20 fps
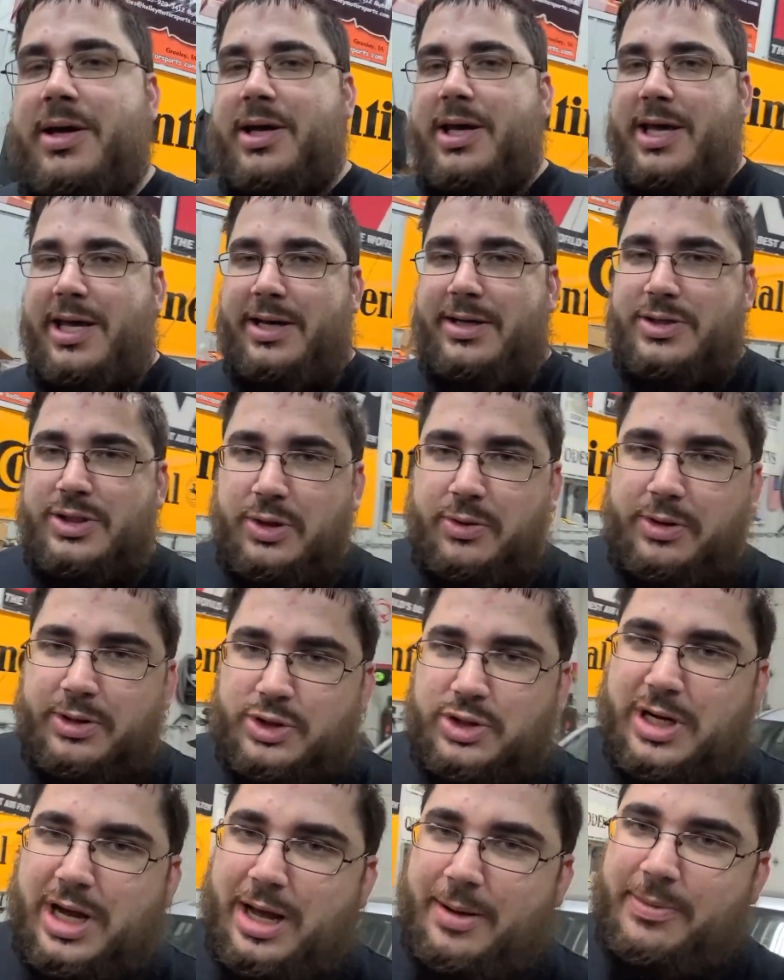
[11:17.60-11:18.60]
into the
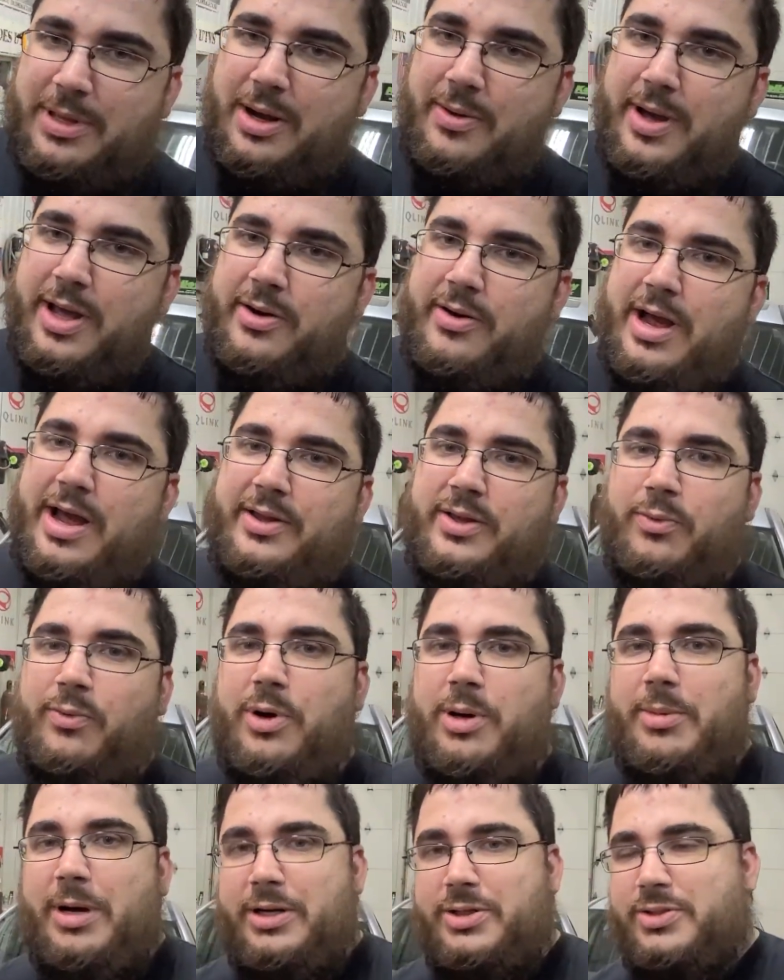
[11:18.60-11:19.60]
shop. That way I don't have to worry
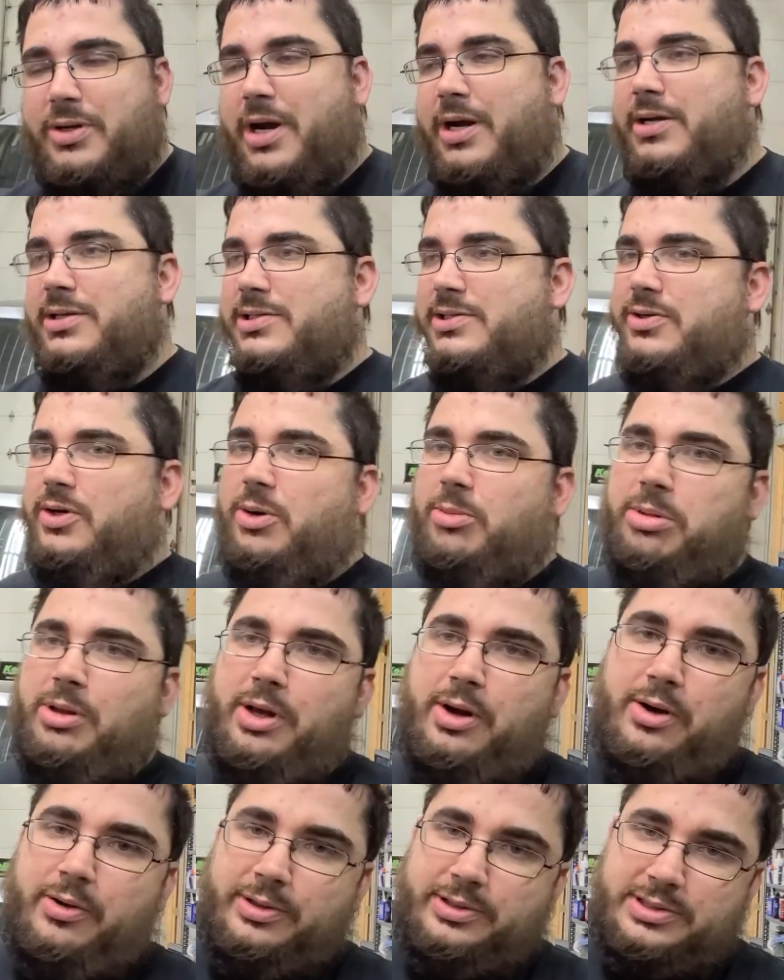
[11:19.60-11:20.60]
about trying to
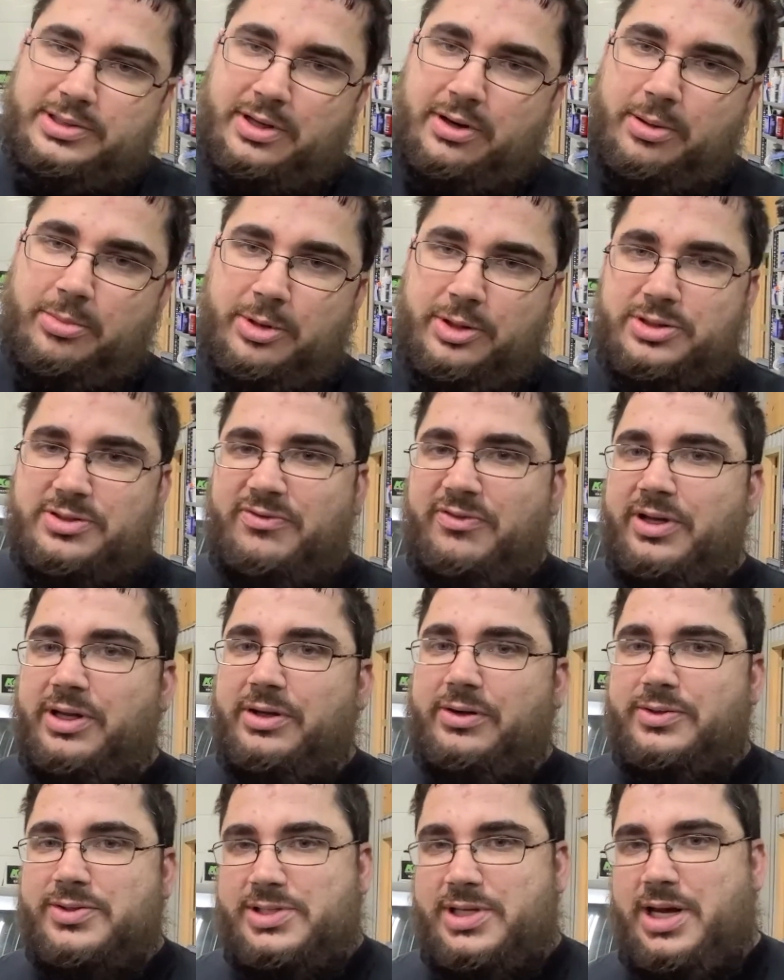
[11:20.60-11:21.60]
snowblow and start a bunch of
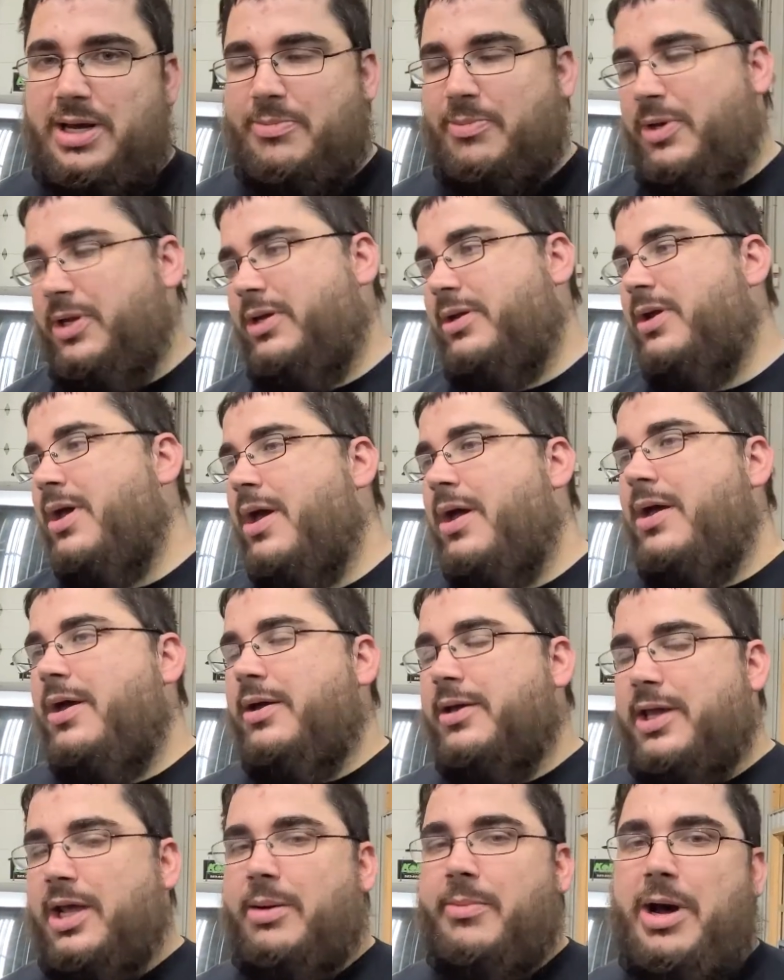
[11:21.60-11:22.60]
vehicles up and
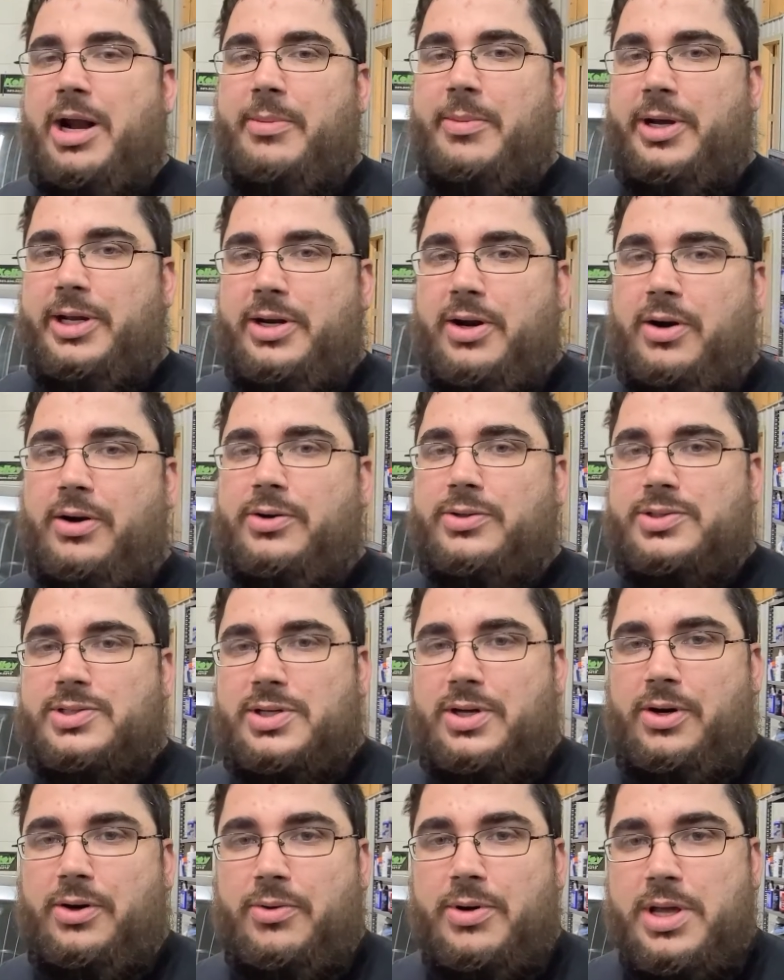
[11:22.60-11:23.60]
get them out of my yard.
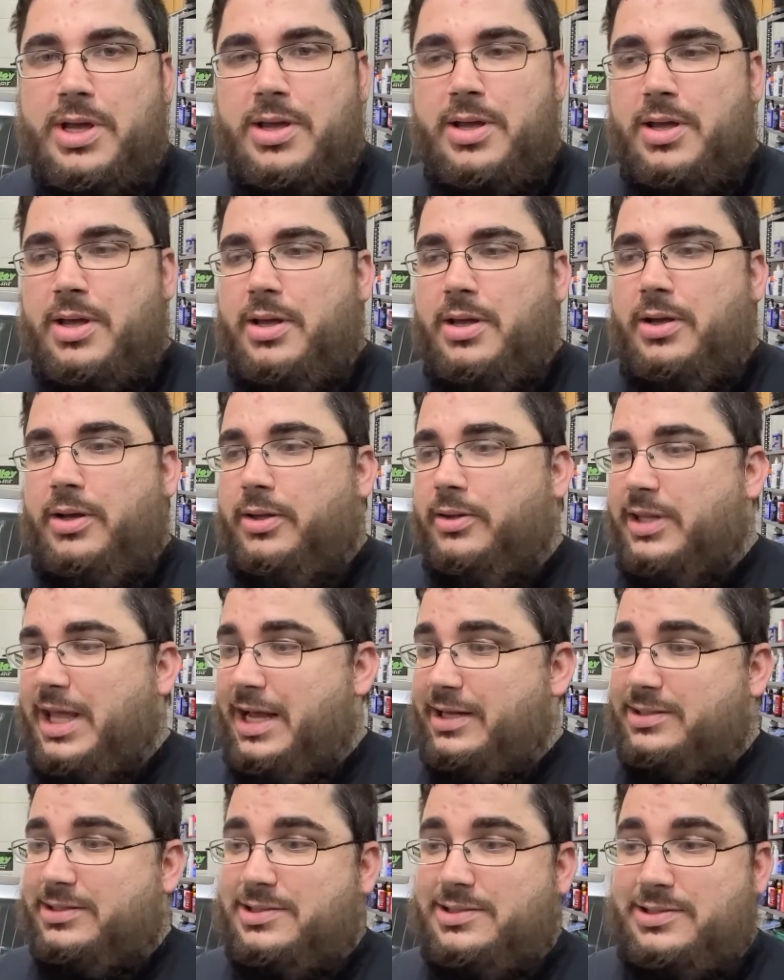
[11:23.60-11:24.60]
So
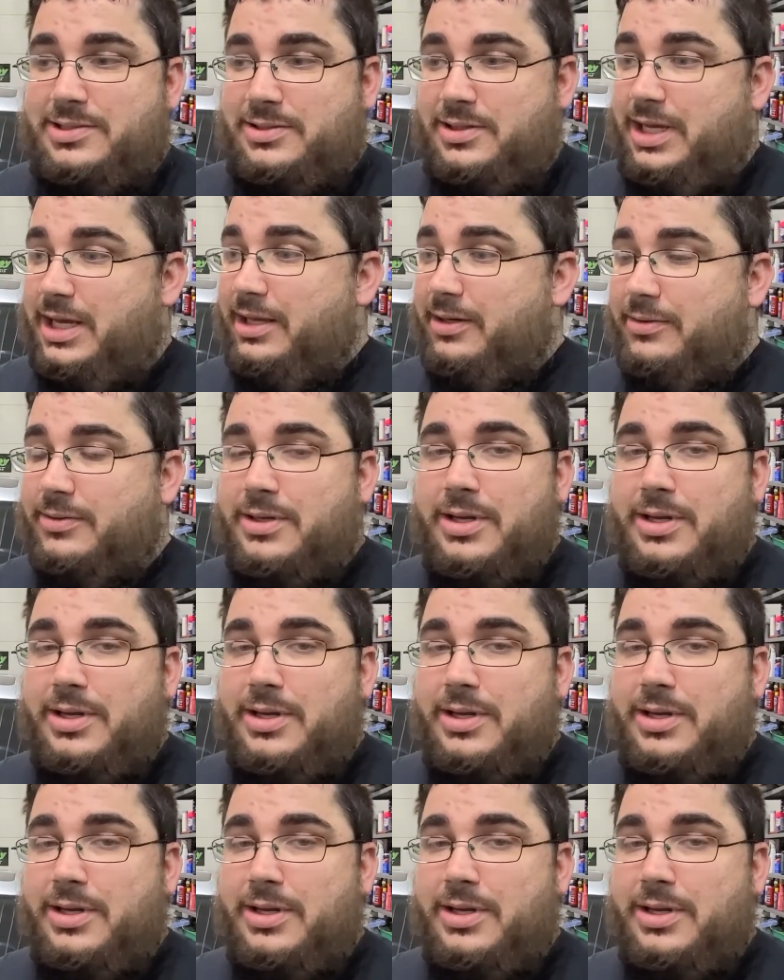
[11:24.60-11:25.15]
that's it.